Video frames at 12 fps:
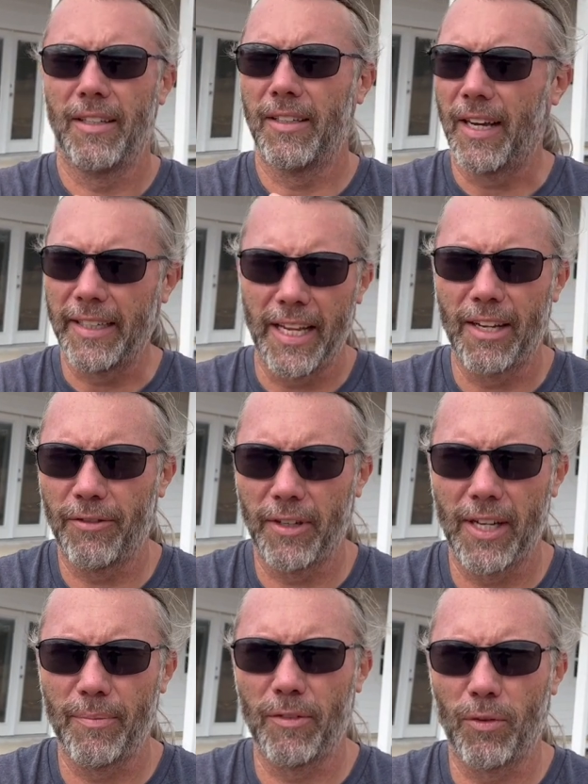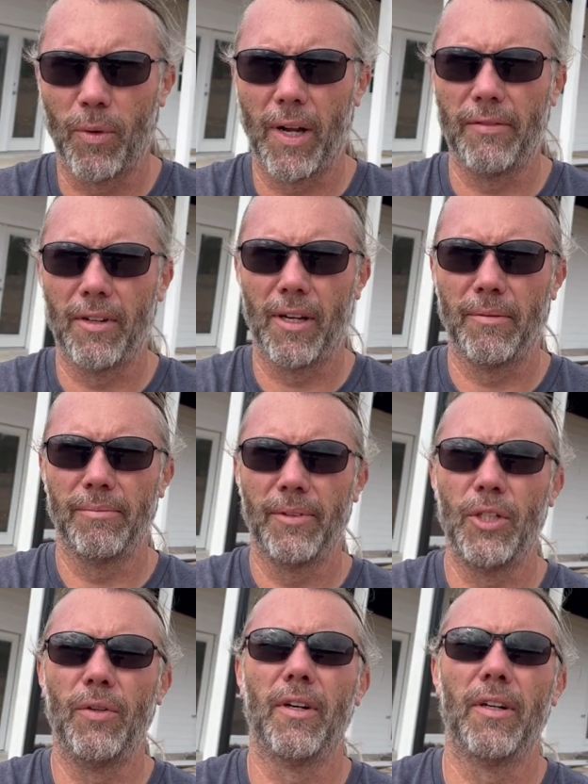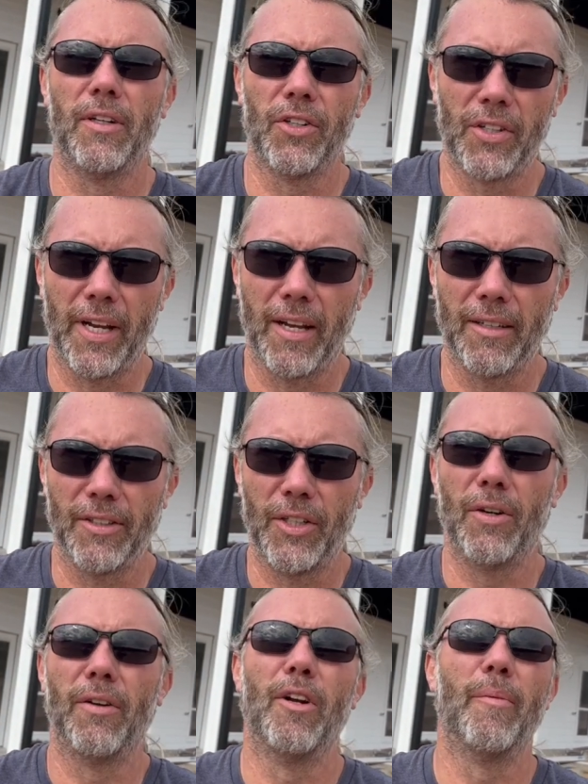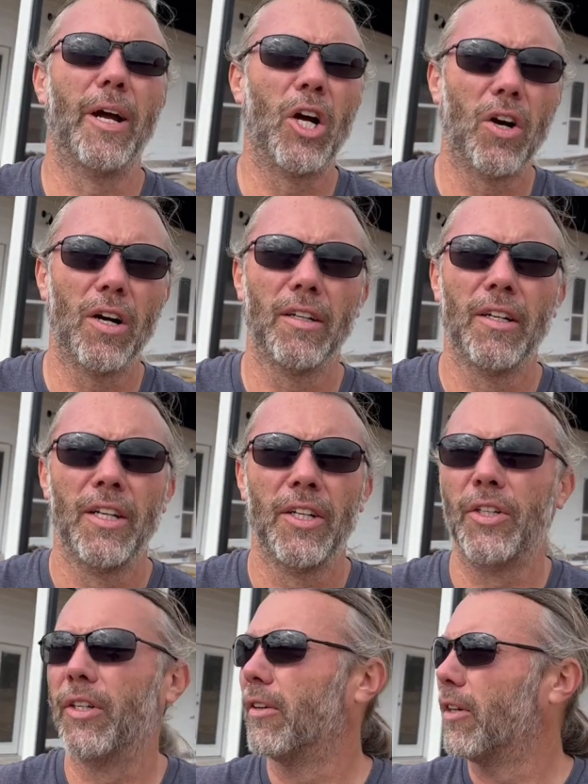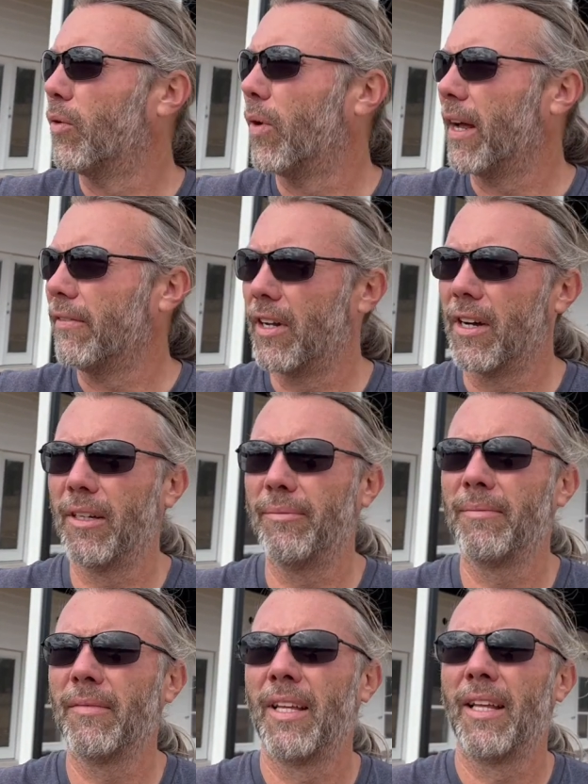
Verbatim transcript: God can't forgive me for what I've done. You don't understand. You don't know my heart. You don't know what I've done.